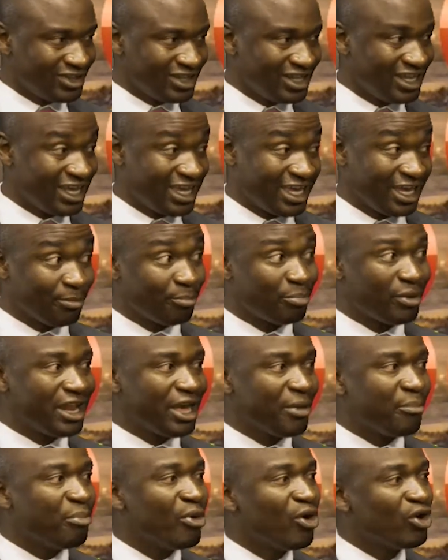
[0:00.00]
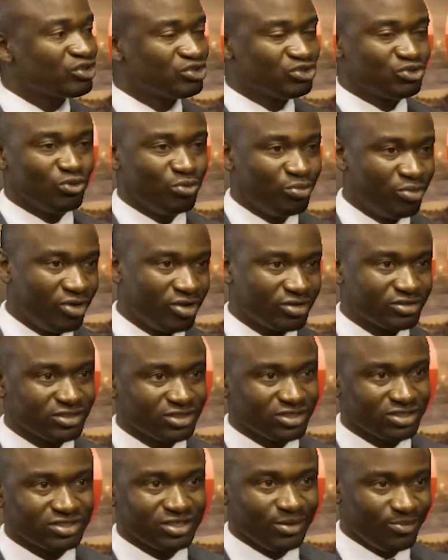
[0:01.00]
He can play box to box,
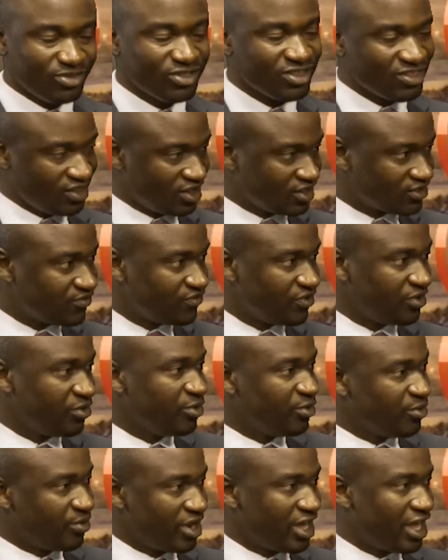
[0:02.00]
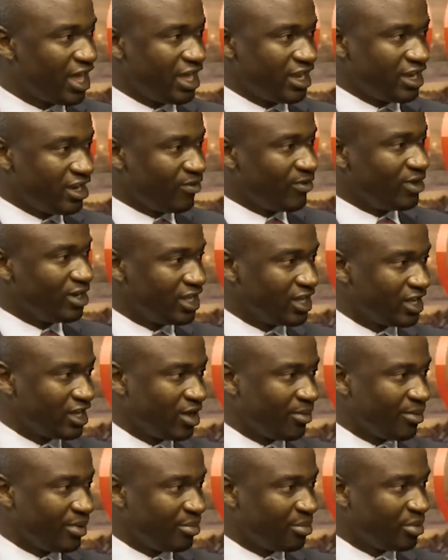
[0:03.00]
something that's very rare in our league,
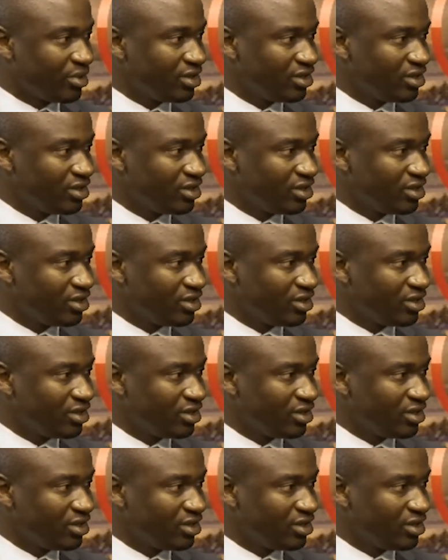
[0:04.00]
Kabam.